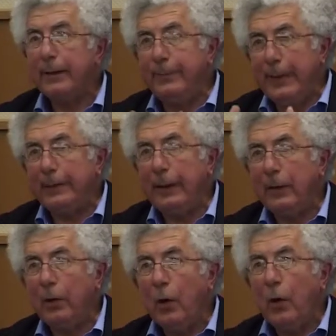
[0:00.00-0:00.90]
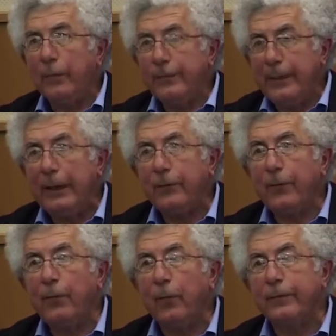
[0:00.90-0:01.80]
the building of the
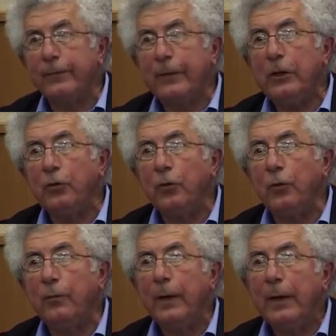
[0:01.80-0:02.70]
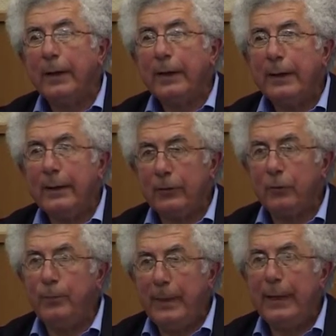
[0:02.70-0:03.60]
military force of the Yishuv
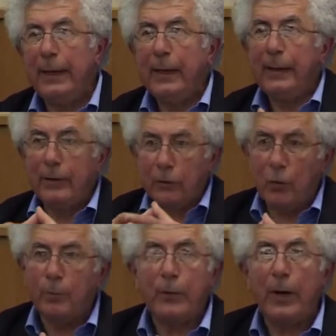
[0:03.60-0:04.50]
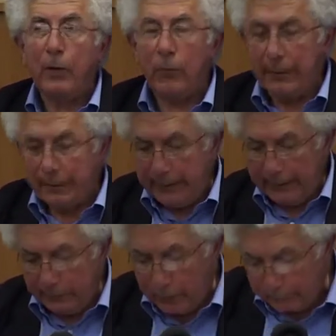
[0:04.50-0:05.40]
to be the top
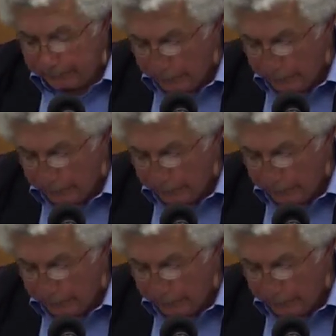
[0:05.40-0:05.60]
priority, not